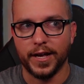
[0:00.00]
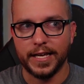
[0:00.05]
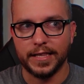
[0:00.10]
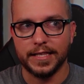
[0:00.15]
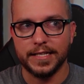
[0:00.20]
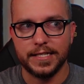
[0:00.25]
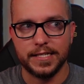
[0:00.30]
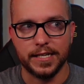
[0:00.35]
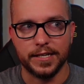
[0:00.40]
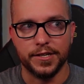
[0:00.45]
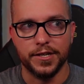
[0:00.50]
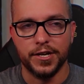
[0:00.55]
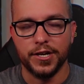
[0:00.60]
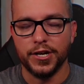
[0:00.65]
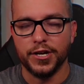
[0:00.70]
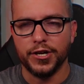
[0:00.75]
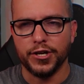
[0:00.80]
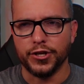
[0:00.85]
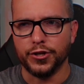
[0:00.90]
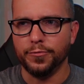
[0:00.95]
Hey, listen,
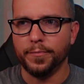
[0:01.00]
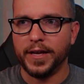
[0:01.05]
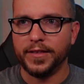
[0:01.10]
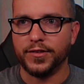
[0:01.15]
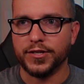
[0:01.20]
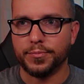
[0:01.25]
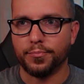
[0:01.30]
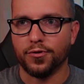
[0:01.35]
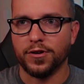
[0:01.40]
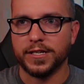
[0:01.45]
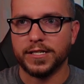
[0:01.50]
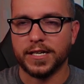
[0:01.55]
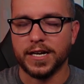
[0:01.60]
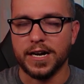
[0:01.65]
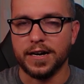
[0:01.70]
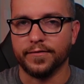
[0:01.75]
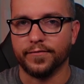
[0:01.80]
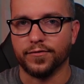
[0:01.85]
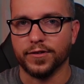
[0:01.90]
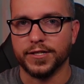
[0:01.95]
you made this press
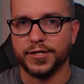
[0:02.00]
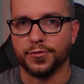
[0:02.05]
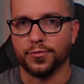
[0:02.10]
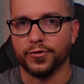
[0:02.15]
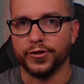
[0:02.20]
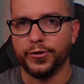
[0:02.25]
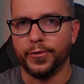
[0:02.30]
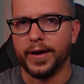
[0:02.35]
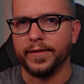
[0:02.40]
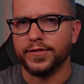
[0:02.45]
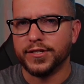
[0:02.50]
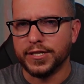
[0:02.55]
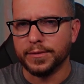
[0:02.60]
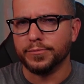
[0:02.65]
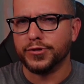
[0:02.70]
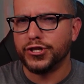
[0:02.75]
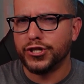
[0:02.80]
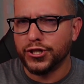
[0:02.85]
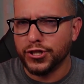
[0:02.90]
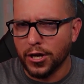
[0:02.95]
conference where you have
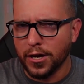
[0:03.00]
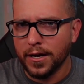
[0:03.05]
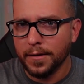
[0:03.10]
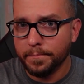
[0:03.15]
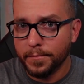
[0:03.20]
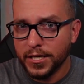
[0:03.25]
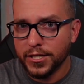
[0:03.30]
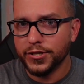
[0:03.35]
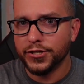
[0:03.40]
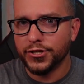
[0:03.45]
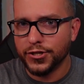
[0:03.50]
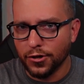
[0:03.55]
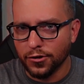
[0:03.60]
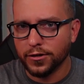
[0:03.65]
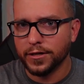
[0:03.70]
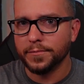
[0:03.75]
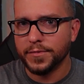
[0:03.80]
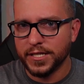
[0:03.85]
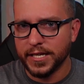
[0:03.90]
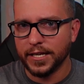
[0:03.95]
some
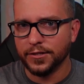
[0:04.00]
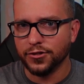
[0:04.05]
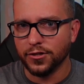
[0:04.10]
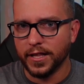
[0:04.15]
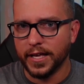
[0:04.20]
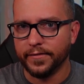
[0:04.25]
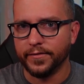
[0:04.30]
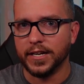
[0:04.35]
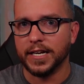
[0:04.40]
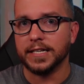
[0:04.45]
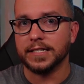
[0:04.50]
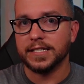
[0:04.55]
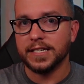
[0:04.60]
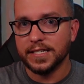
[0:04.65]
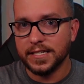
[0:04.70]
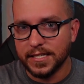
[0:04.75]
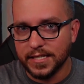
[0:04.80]
circumstantial evidence